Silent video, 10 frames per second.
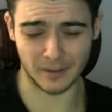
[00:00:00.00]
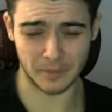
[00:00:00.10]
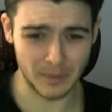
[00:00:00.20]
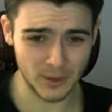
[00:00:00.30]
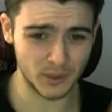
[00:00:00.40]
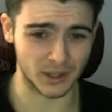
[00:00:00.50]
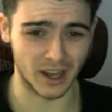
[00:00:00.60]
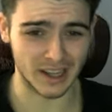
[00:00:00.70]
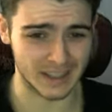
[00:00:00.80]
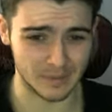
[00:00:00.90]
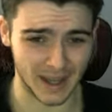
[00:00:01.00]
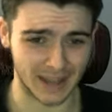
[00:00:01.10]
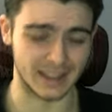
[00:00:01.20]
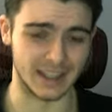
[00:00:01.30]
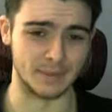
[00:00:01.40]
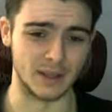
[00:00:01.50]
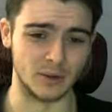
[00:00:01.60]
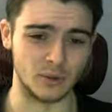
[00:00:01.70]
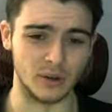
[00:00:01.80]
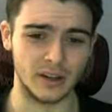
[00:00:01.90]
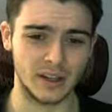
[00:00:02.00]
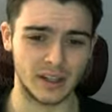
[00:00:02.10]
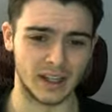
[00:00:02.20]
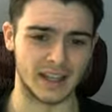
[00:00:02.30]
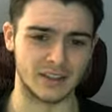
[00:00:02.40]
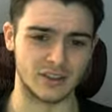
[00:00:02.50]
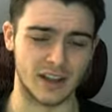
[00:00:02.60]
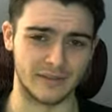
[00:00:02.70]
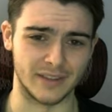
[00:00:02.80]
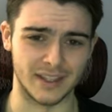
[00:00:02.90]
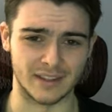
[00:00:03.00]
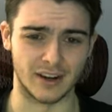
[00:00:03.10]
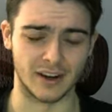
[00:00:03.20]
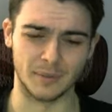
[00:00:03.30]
Maybe you would loss impact the Gimme Ghoul and just not V-Star.